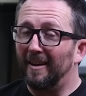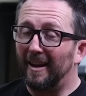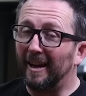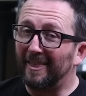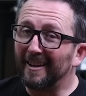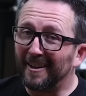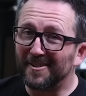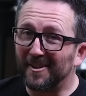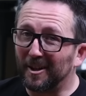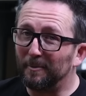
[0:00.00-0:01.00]
And I think I
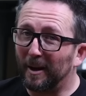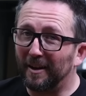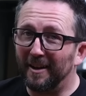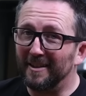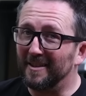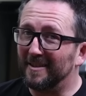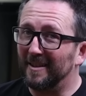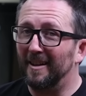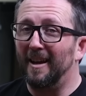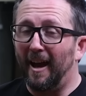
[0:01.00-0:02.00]
stuck to my guns.
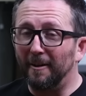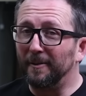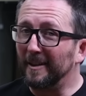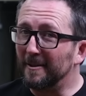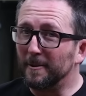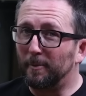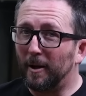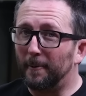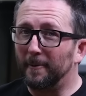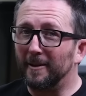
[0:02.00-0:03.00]
I don't think there's a
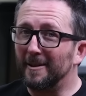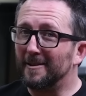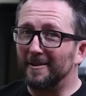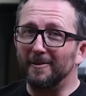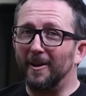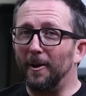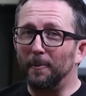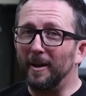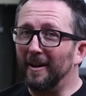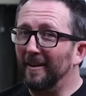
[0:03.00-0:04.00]
better release. You tell
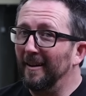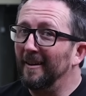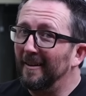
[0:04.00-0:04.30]
me.